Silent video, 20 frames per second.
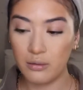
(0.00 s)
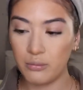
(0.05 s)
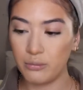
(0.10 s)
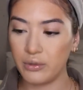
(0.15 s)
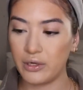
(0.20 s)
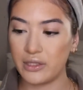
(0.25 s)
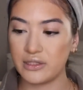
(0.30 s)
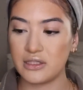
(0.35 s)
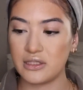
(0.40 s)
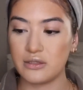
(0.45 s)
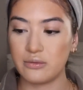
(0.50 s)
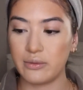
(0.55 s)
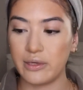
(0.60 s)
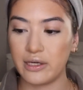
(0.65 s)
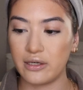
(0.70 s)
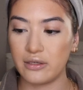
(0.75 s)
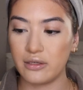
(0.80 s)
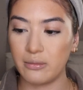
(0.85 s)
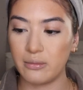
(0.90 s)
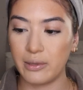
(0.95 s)
press this right
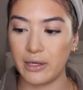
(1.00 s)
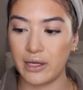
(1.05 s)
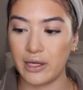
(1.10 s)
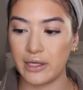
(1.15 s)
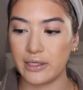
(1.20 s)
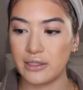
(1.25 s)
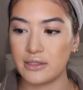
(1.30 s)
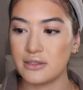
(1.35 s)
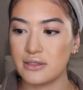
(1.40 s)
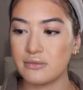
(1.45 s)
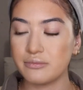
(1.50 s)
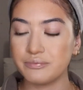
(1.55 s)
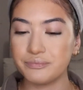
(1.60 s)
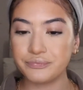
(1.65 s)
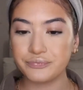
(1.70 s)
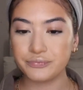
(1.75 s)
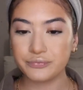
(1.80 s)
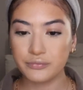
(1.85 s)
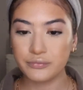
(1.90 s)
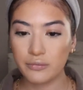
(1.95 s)
under my eyes.
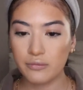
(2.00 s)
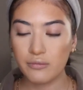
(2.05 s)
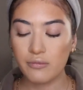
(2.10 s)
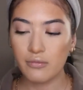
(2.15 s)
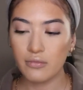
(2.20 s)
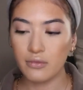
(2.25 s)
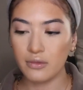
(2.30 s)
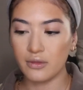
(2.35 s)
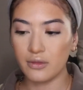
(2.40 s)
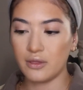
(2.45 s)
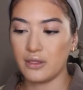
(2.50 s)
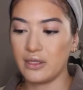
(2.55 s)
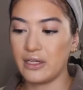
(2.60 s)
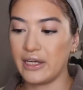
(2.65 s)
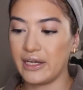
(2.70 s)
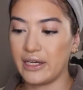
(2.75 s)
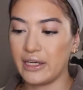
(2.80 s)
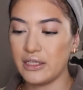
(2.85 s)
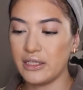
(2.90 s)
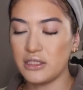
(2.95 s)
And I
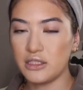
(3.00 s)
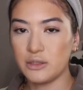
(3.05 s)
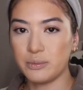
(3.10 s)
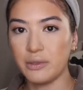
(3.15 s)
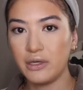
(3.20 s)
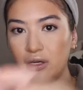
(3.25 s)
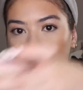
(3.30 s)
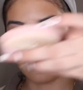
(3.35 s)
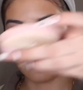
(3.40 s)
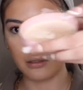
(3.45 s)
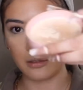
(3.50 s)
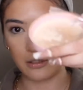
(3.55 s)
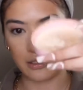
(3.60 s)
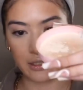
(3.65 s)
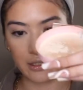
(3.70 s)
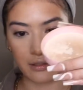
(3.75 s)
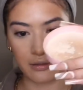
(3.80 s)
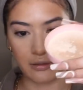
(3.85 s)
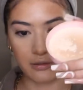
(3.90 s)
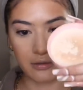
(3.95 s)
kind of just put it on the
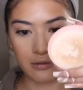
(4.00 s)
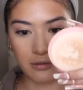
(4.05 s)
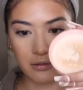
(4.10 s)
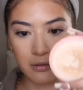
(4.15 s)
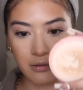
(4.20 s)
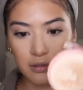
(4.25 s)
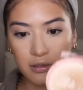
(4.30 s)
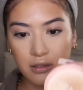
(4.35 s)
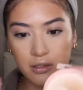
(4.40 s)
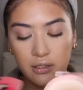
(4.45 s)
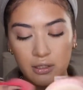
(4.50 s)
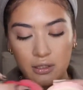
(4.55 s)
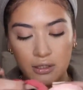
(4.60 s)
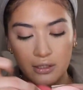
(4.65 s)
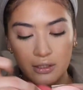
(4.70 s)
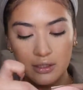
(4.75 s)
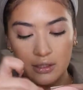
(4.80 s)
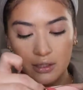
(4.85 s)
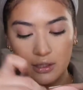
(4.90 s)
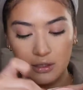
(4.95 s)
lid.
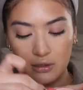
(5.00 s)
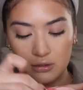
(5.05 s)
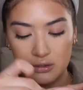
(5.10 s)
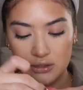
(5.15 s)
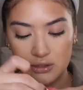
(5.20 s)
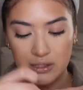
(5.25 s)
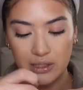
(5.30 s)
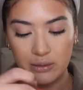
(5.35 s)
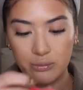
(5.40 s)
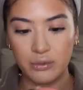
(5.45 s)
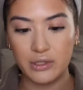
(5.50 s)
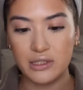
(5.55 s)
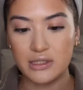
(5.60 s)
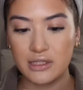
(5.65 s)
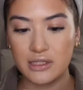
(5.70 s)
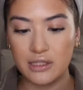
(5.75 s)
I'll just like press it